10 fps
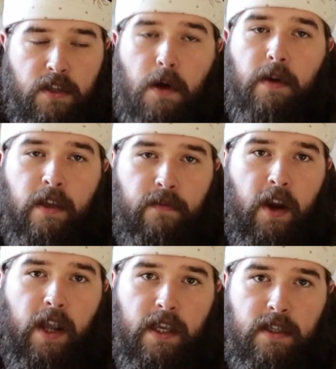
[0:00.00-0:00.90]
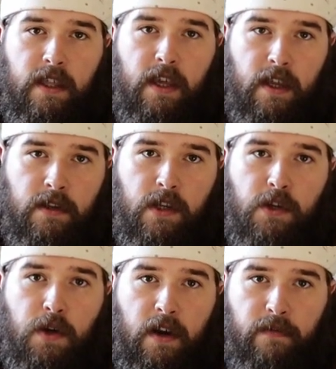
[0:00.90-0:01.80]
it's very easy then
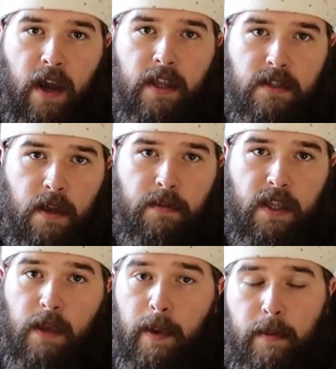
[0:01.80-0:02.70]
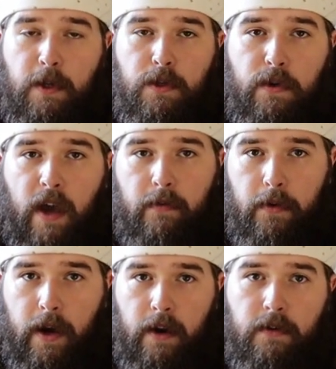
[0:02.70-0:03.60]
to try to find something that maybe you do have
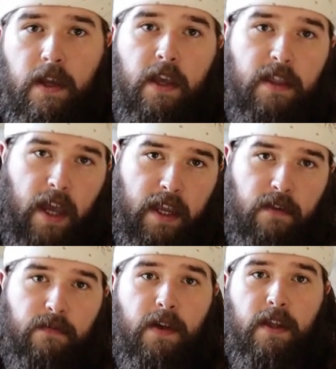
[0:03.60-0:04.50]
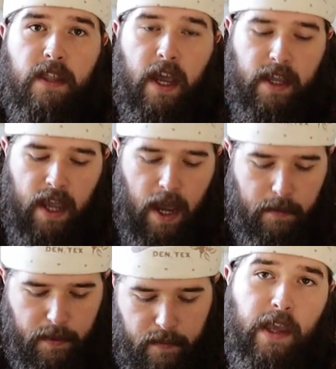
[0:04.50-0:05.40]
around that can fill in that
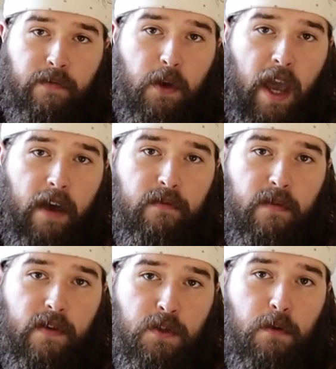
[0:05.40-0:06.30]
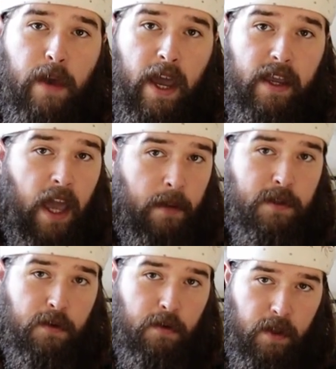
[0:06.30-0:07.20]
gap. If you have sumac,
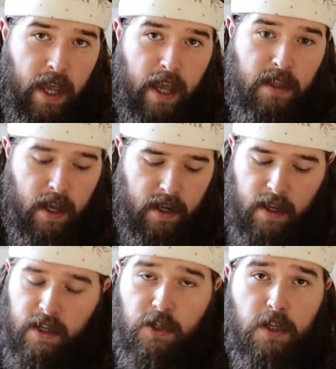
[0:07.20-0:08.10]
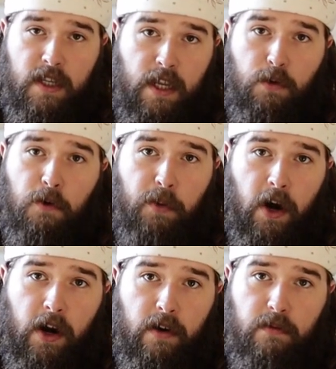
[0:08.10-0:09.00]
absolutely add that in. It's just an equal
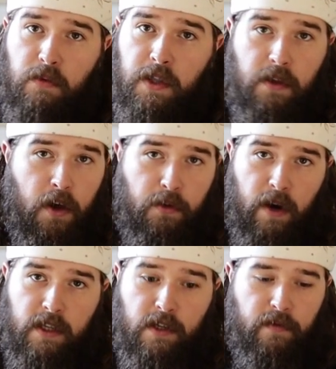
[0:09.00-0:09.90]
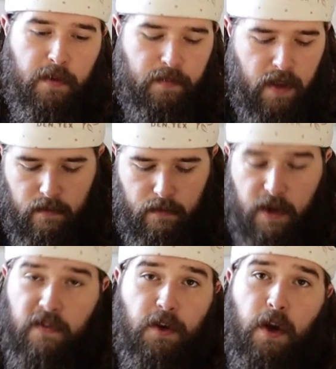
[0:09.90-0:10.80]
part with all the rest of them.
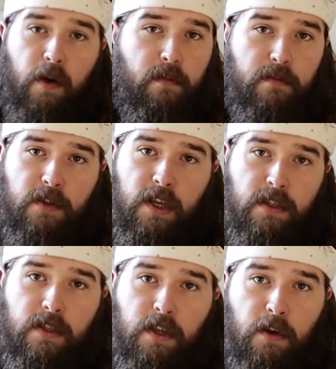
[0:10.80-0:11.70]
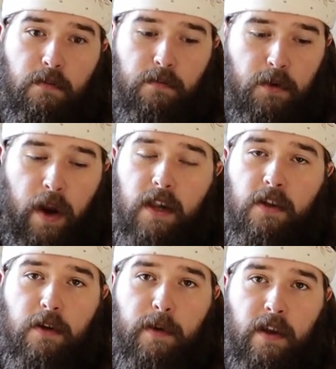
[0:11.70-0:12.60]
But if you don't, just, you know, grate
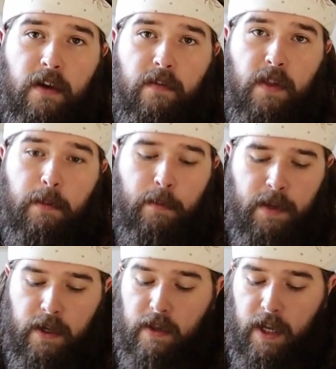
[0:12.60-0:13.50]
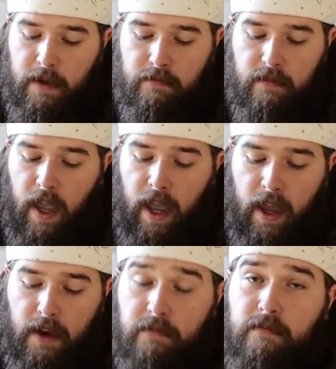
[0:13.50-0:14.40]
a little bit of lemon peel in
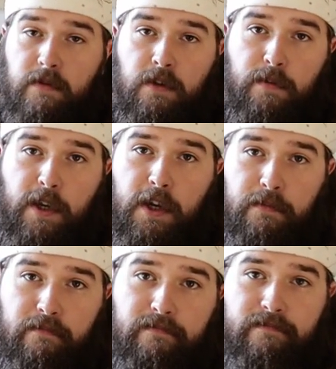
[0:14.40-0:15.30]
and you'll be good.